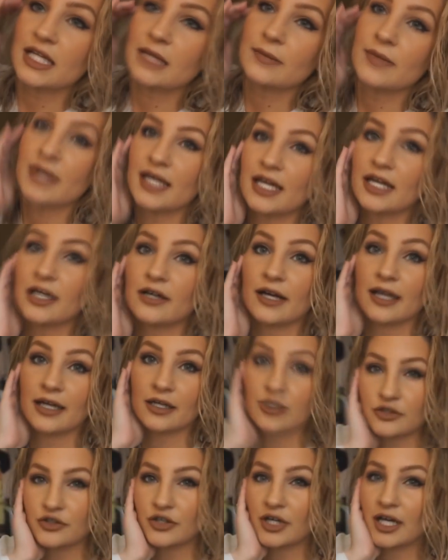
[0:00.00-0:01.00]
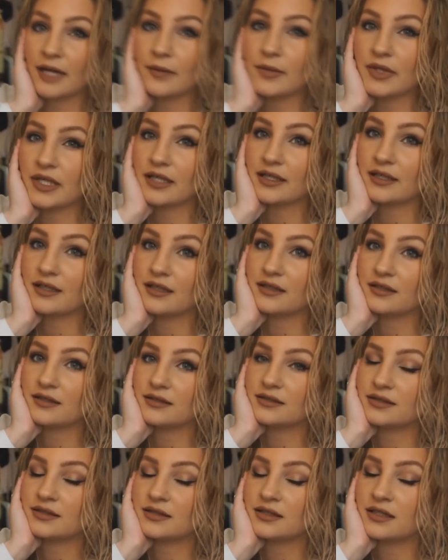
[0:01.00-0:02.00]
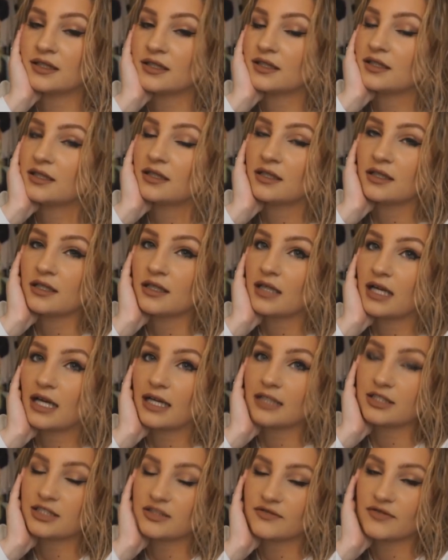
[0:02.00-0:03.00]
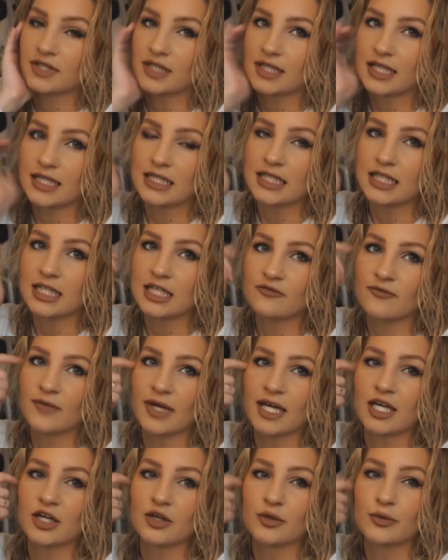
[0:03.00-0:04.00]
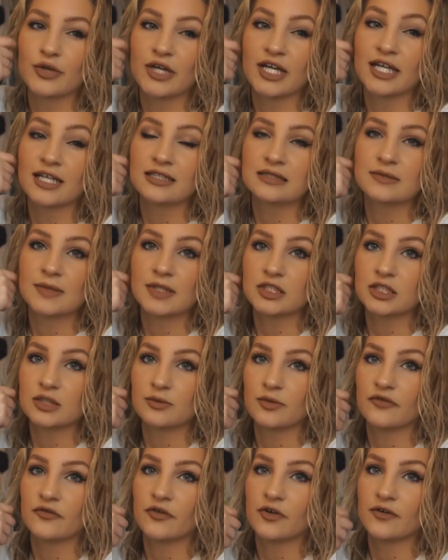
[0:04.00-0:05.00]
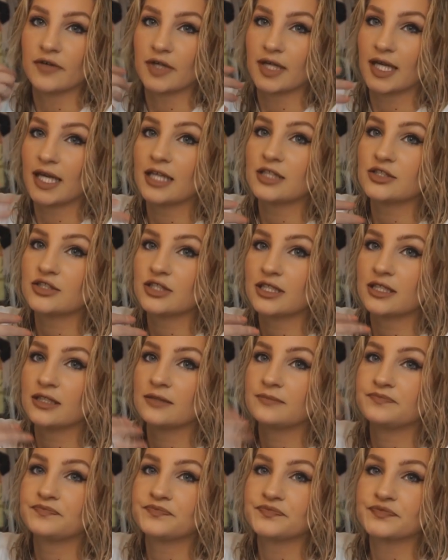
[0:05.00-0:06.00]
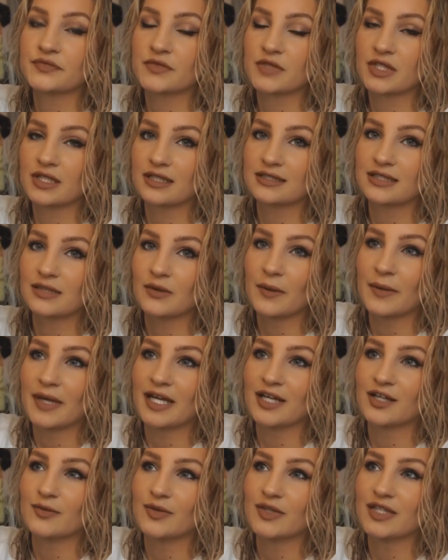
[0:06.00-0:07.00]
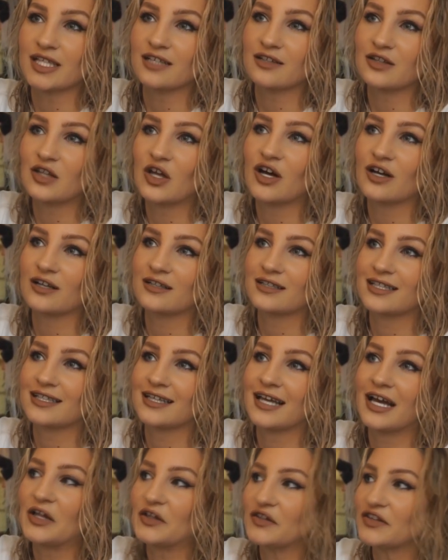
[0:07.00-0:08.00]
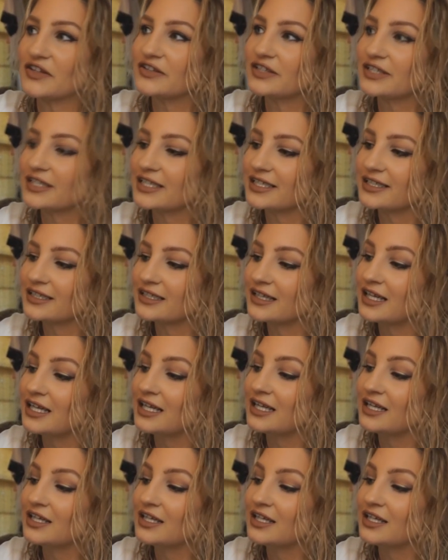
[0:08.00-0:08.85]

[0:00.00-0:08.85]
letting my hair air dry because I just feel like I need to give my hair a break, especially before vacation, because I want my hair to be like long and like healthy looking.